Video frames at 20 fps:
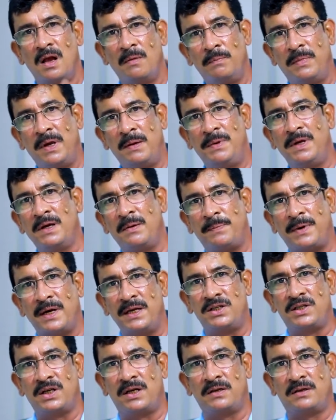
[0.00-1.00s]
Maybe a
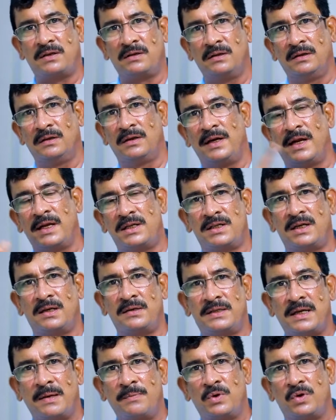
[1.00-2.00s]
pie chart in the next
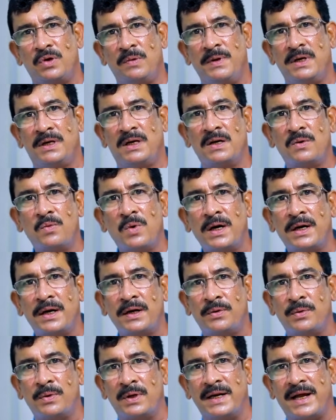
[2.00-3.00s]
exam could be
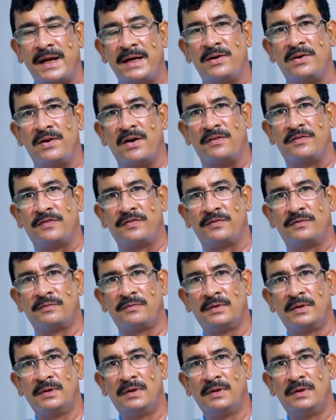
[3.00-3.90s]
converted to a line graph.